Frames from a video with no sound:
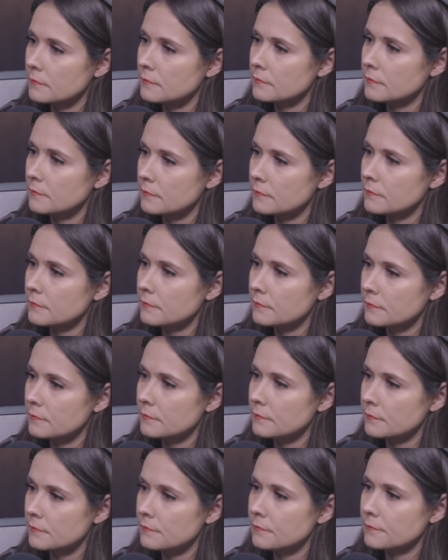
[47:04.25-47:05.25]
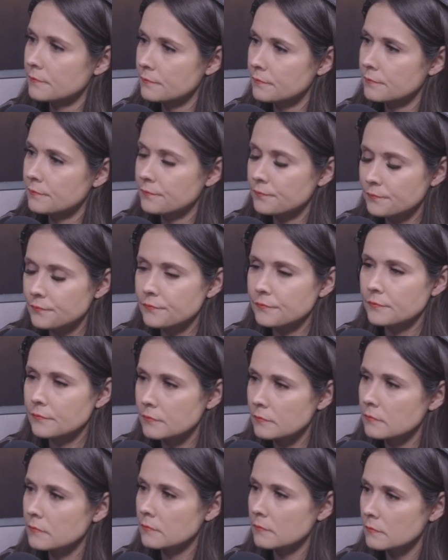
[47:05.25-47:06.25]

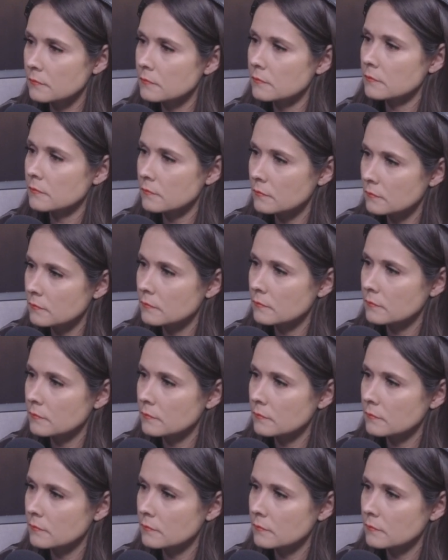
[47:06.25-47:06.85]
No words are spoken by the person on screen.